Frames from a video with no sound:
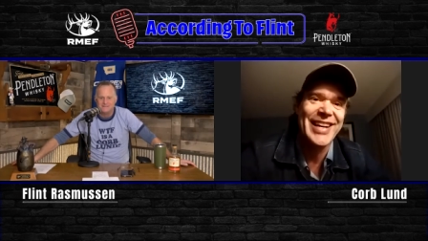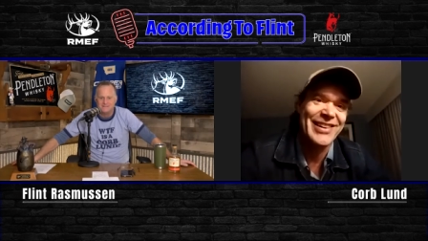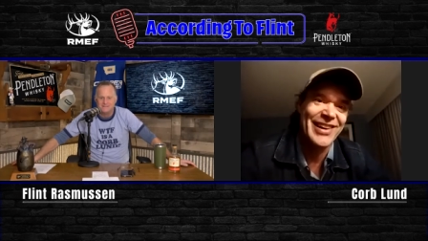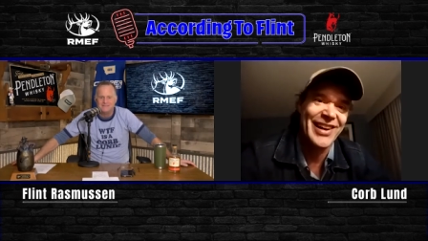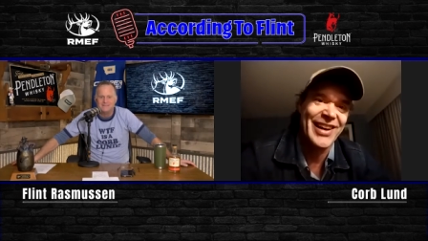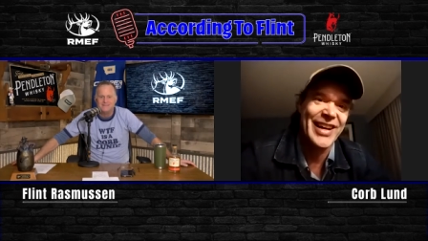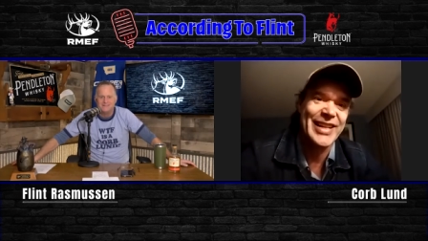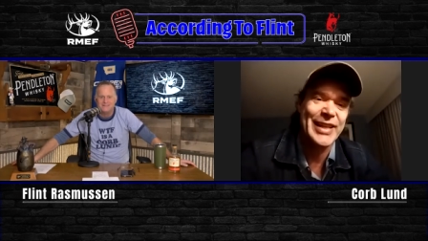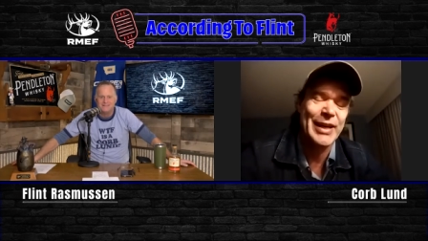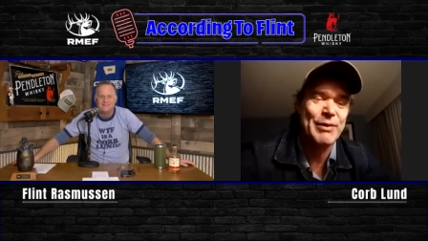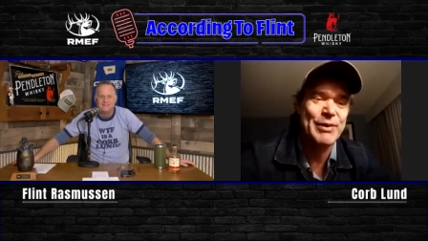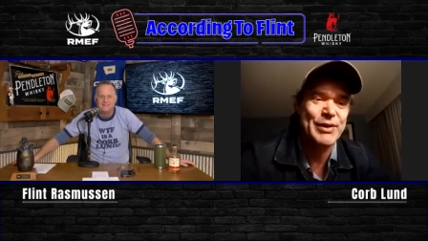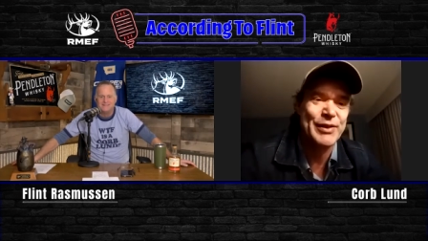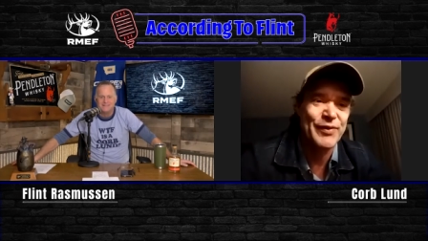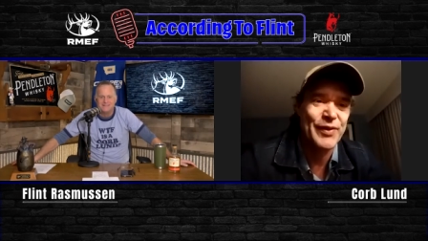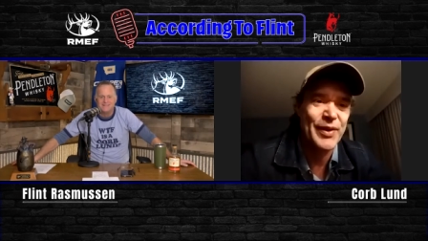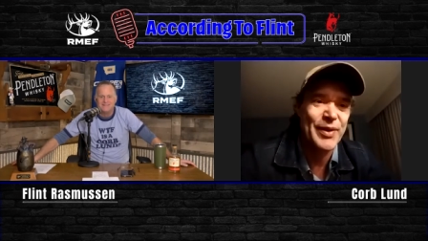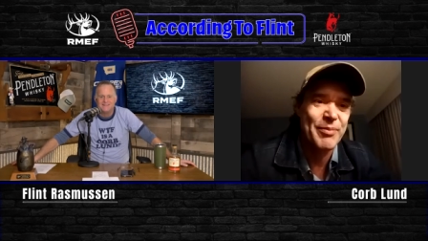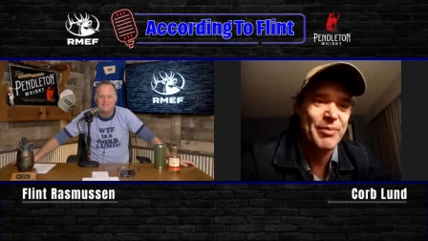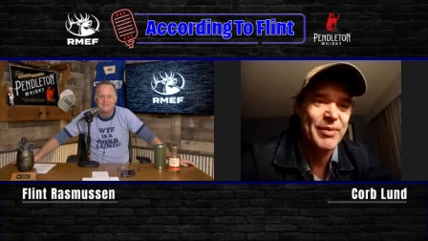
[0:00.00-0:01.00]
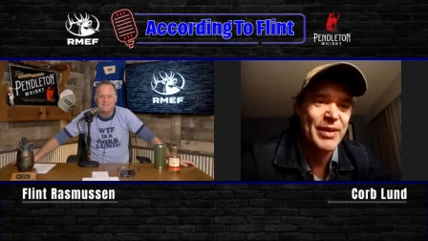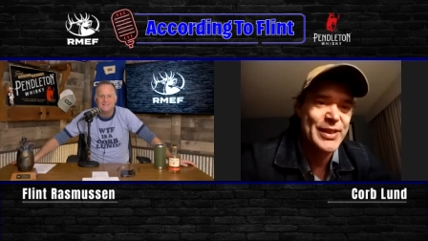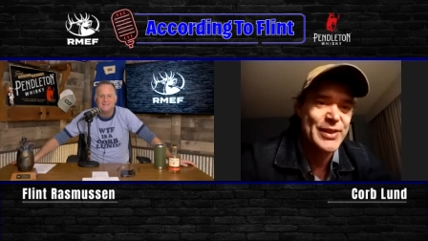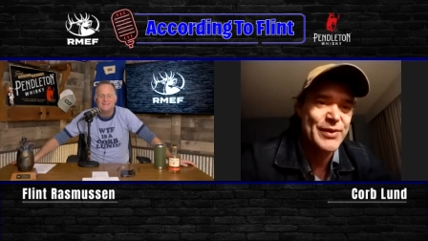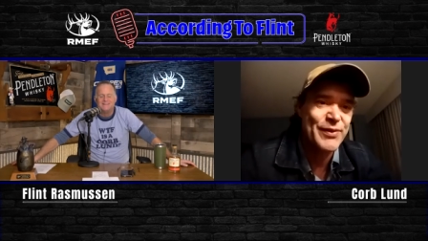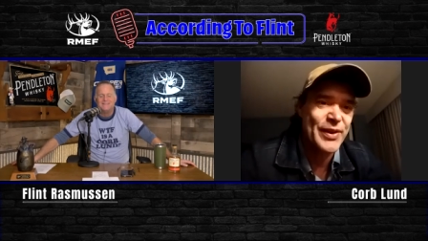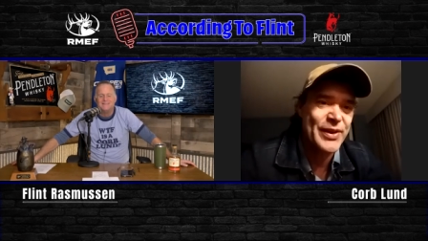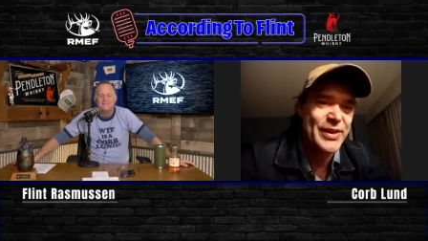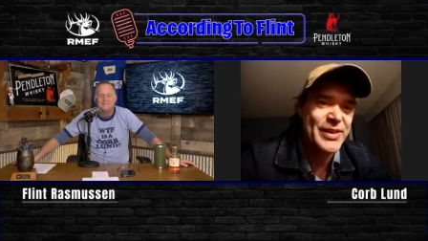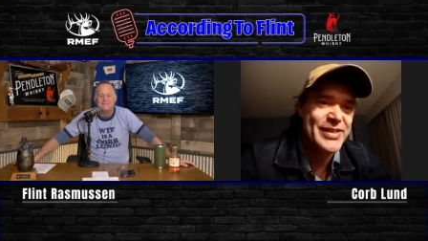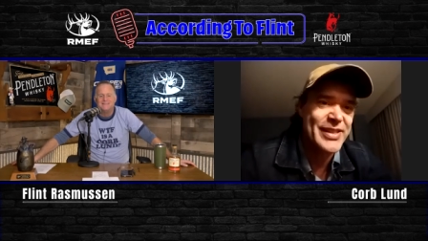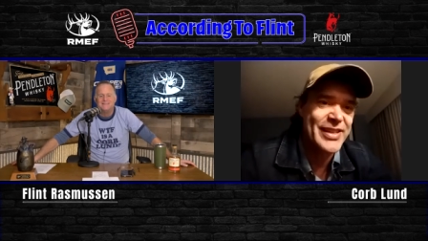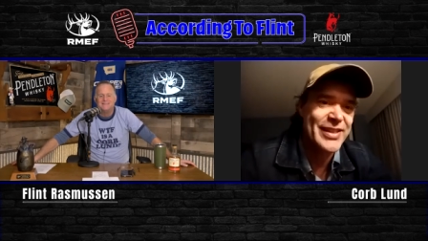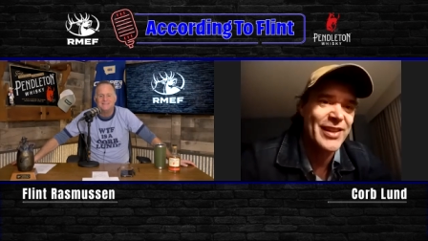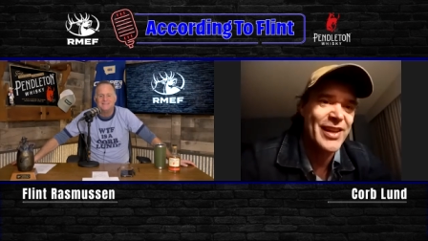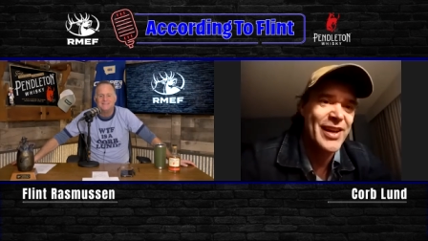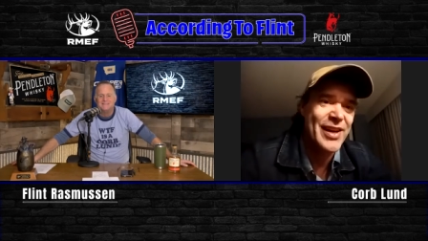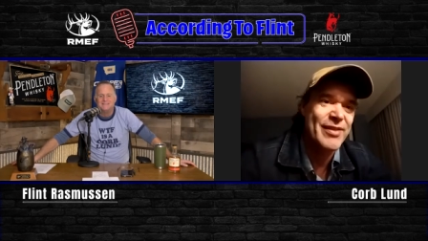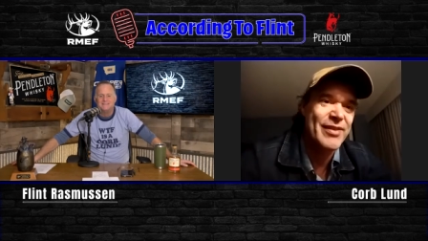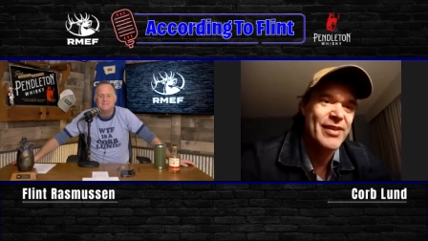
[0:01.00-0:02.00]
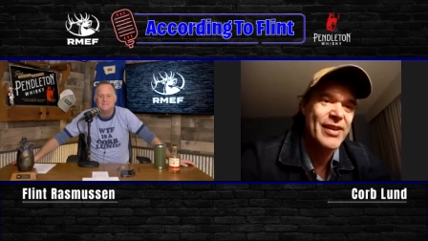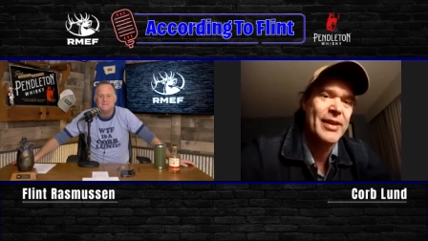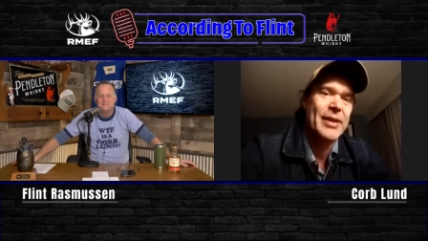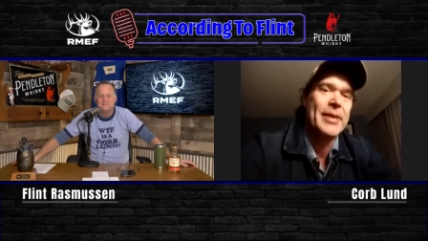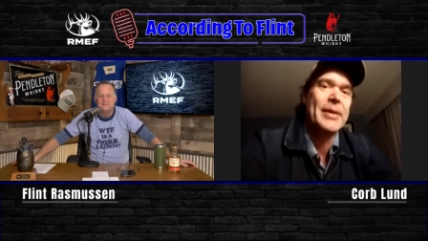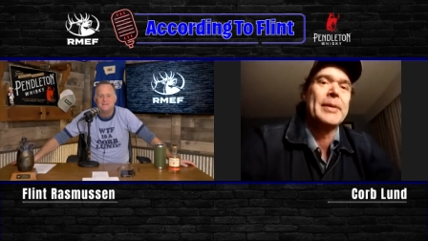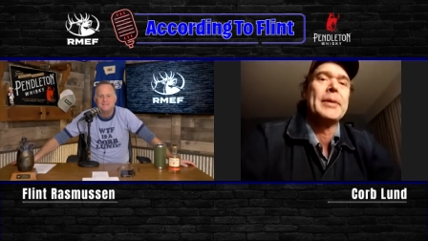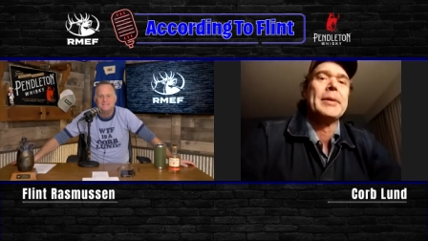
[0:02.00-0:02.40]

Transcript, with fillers: I cried. That was the fun. That's fun to sing live.